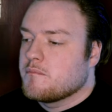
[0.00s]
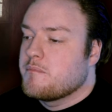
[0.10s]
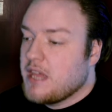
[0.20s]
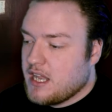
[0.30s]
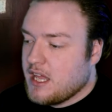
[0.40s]

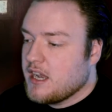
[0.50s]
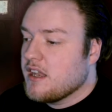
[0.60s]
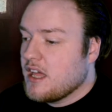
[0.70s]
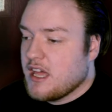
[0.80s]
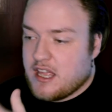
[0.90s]
Pinhead
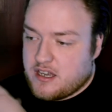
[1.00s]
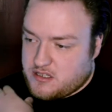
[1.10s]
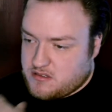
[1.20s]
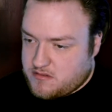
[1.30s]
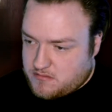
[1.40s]
and
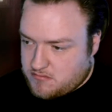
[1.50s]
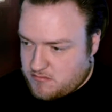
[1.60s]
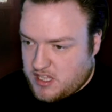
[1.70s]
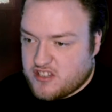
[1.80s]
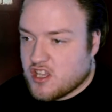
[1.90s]

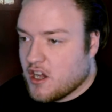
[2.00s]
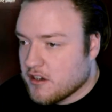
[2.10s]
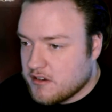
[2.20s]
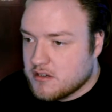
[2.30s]
he's gone.